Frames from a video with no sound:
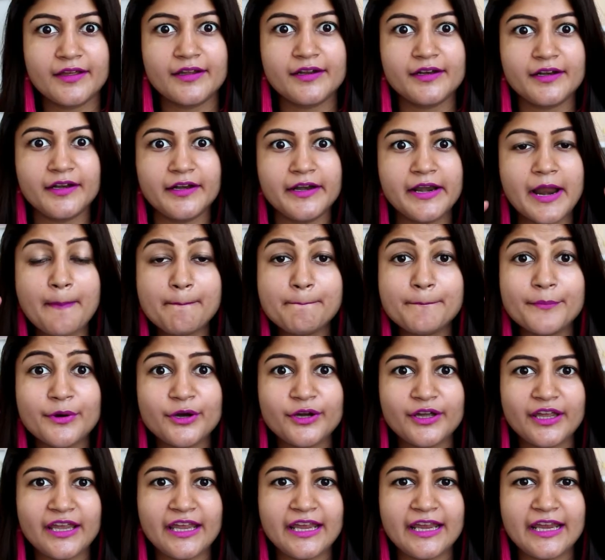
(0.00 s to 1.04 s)

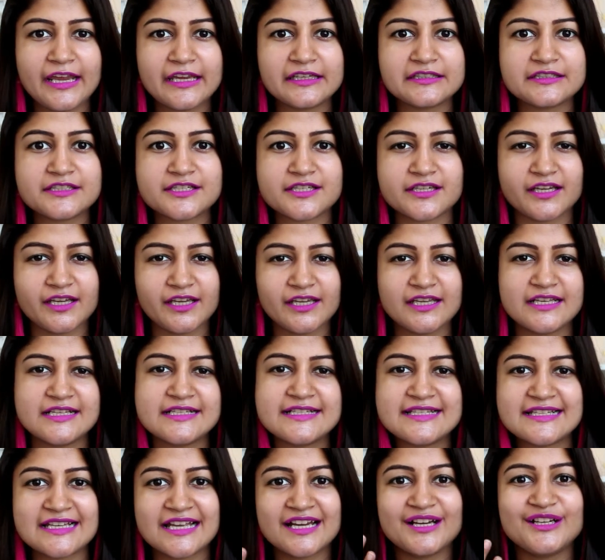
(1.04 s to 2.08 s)
Number eight
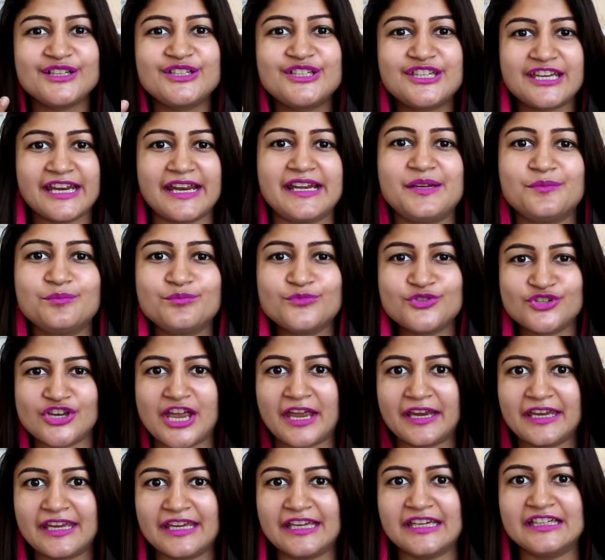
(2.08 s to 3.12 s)
is a denim
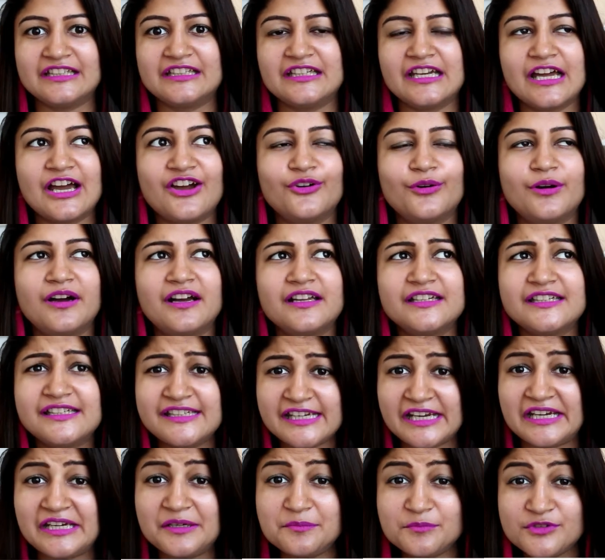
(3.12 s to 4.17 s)
jacket. Now, a
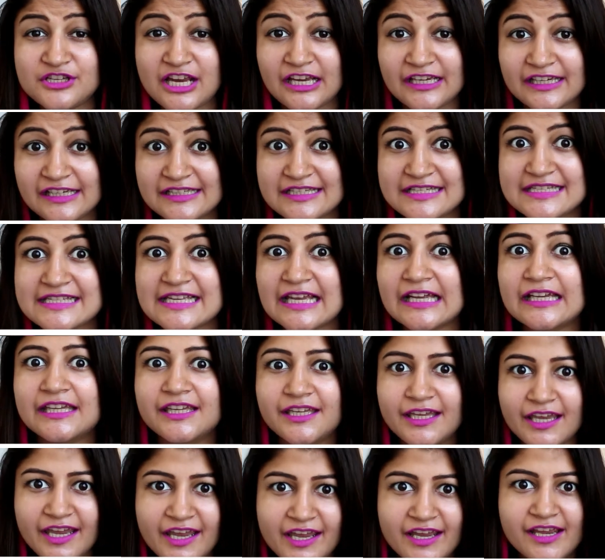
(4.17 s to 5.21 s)
denim jacket is
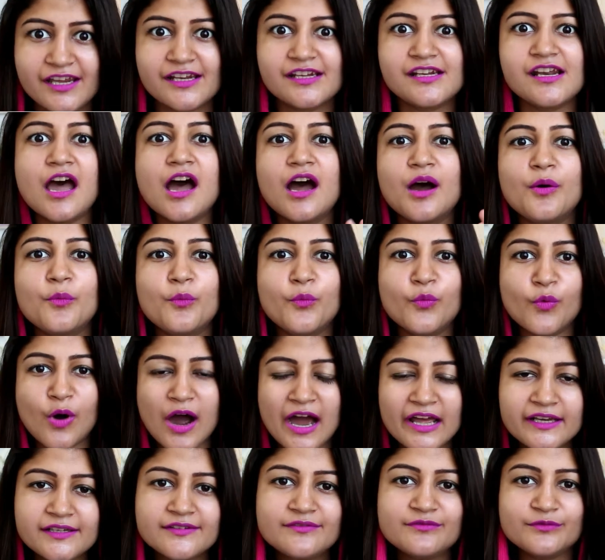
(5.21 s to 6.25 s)
again
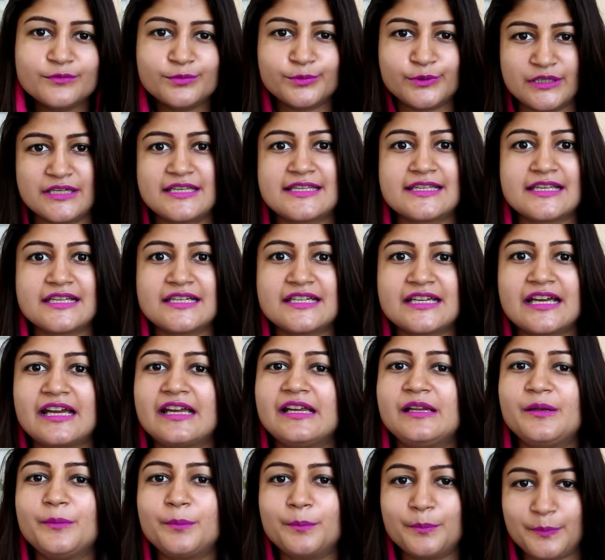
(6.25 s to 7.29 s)
one
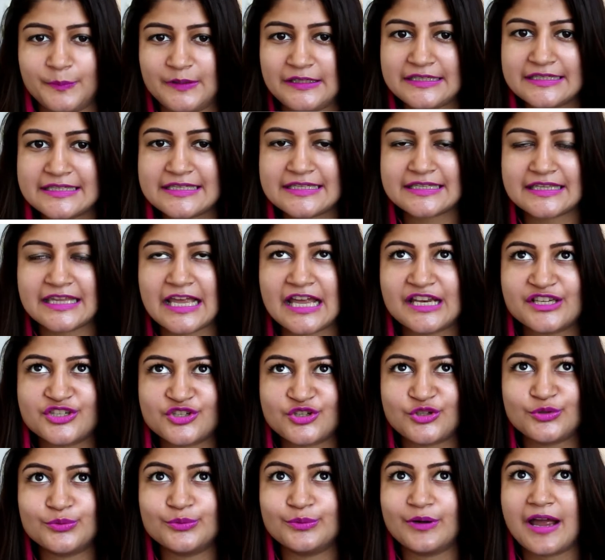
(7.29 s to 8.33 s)
versatile piece that
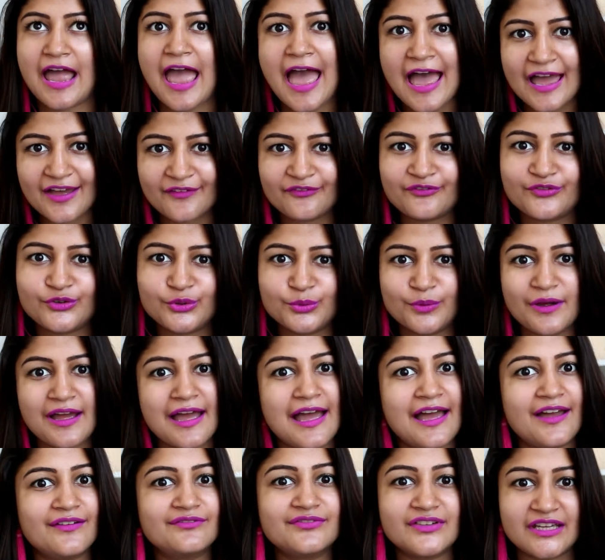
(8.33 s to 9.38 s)
you have to
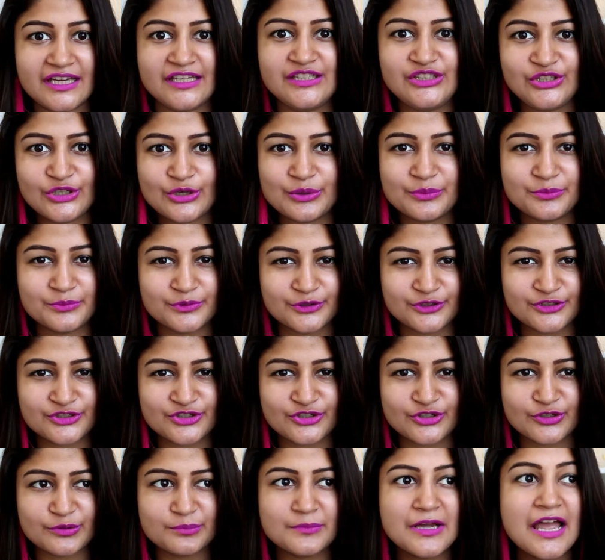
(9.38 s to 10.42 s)
have in your
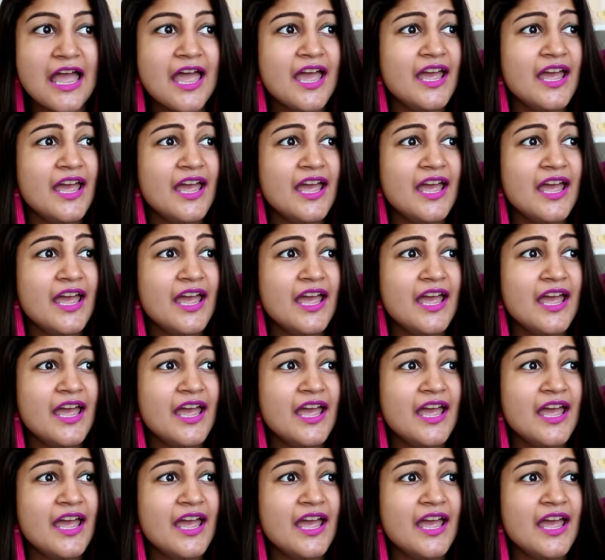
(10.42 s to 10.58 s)
wardrobe.